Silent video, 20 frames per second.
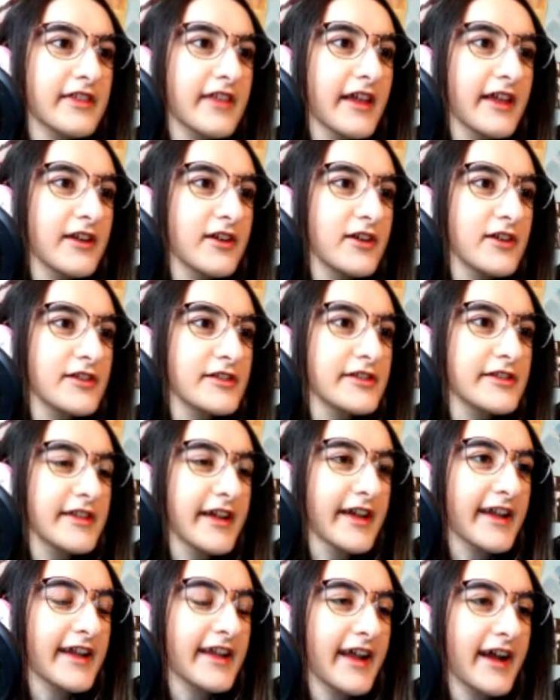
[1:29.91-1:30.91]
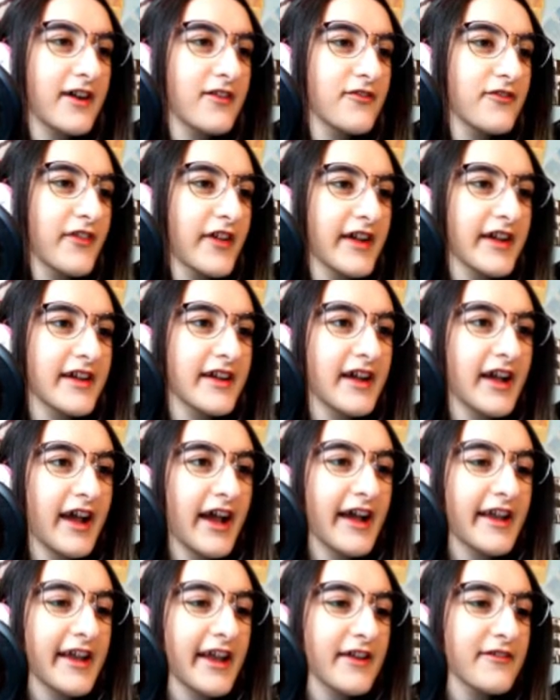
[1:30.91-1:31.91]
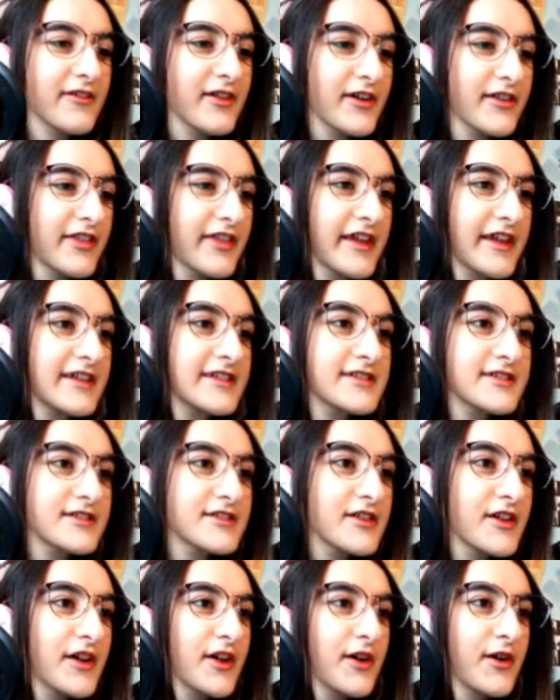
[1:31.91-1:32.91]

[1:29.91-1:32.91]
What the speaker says: Then her second outfit, I gave her this,